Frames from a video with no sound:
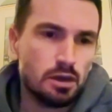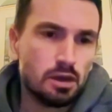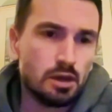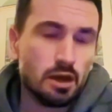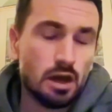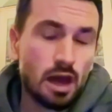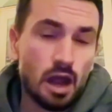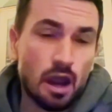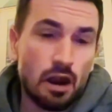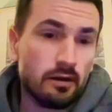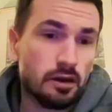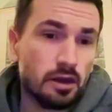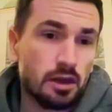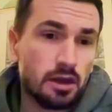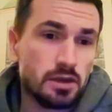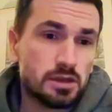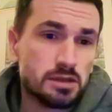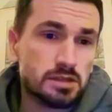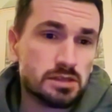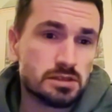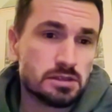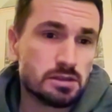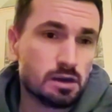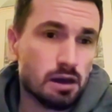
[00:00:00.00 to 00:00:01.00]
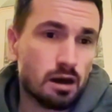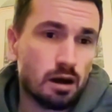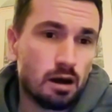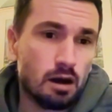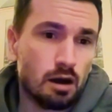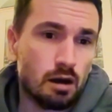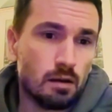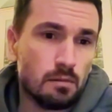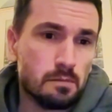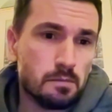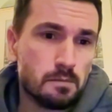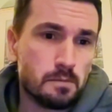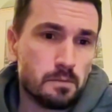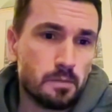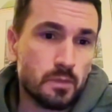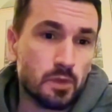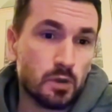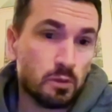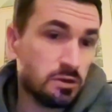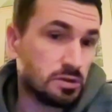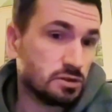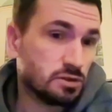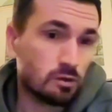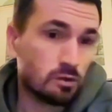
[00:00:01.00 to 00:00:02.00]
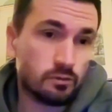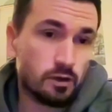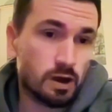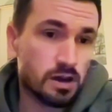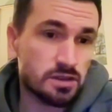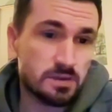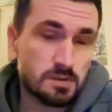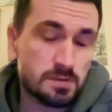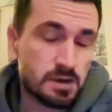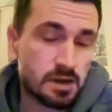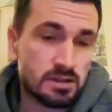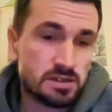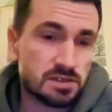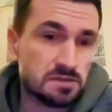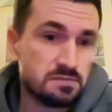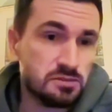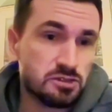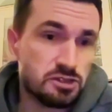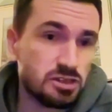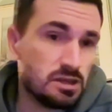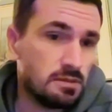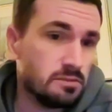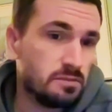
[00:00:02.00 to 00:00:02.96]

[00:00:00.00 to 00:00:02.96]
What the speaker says: areas that we saw rise up against the regime.